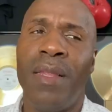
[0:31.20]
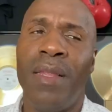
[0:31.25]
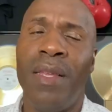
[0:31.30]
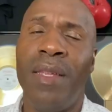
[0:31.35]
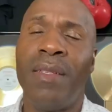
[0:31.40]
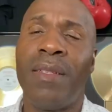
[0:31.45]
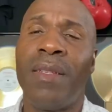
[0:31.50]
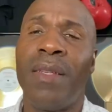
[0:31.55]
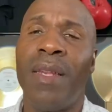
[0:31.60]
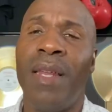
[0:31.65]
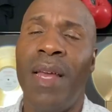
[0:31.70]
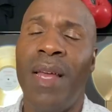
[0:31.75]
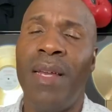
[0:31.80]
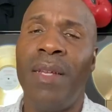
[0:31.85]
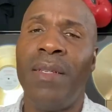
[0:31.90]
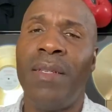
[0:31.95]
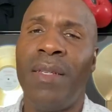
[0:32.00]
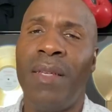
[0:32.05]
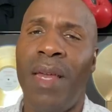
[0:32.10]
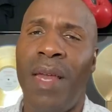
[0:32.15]
this
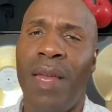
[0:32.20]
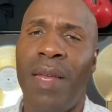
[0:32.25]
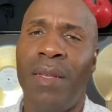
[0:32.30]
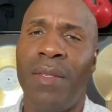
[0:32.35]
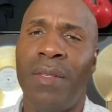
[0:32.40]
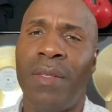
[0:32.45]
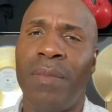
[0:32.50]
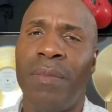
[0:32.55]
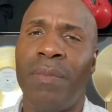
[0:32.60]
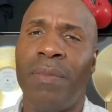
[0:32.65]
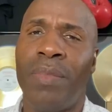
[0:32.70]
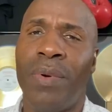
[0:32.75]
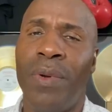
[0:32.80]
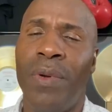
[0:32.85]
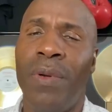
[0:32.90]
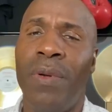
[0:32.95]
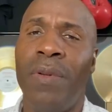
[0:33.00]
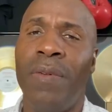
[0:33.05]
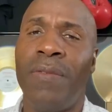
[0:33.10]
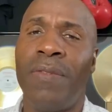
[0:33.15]
latest case
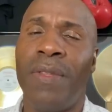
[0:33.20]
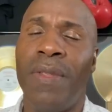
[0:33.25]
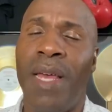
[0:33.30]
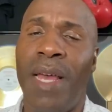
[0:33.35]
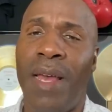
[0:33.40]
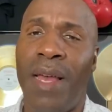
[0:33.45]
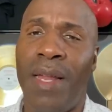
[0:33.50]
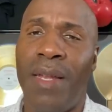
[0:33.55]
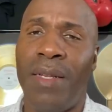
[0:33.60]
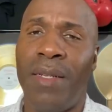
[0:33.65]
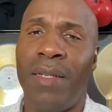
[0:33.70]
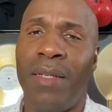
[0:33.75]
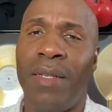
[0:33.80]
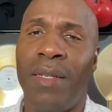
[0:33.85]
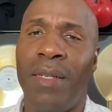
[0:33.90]
proves that